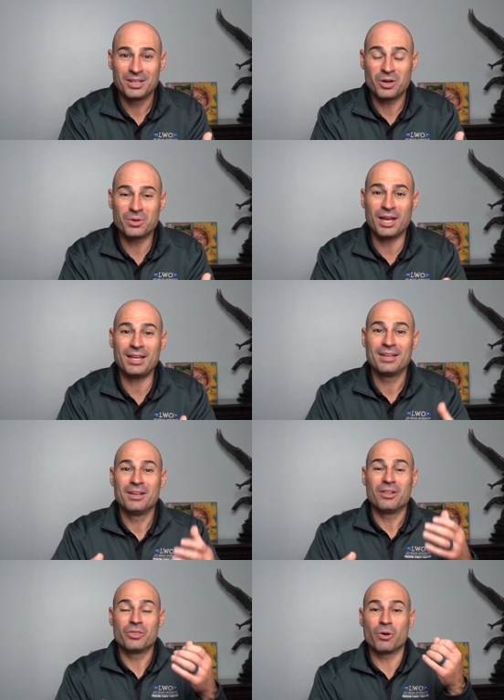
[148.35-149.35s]
Okay?
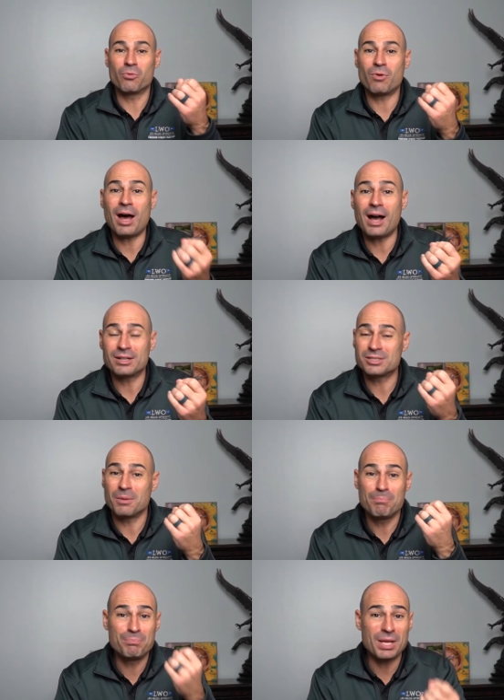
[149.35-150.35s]
The rocks,
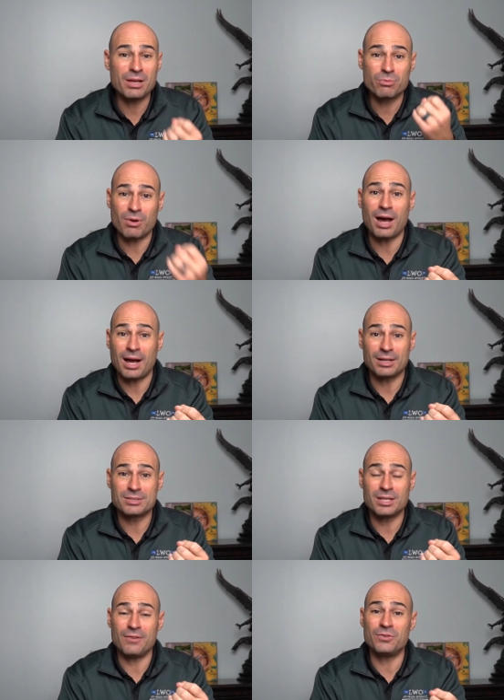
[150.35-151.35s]
the big
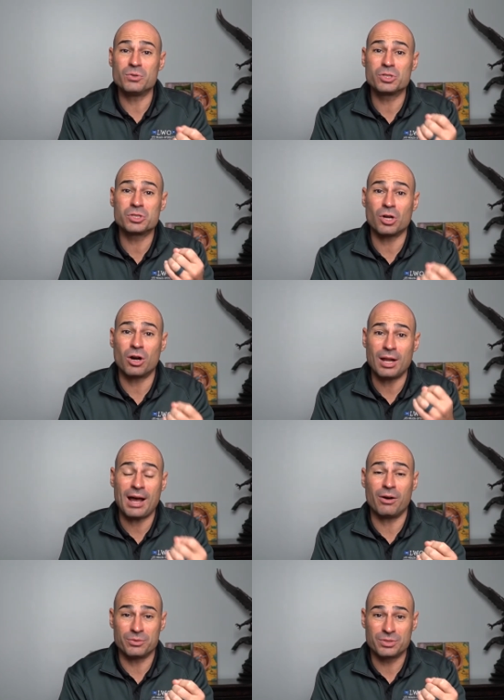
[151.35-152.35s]
rocks, if you start
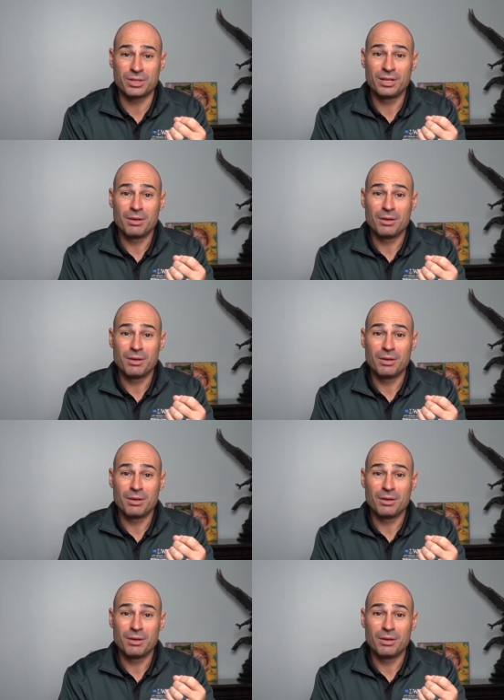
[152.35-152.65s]
out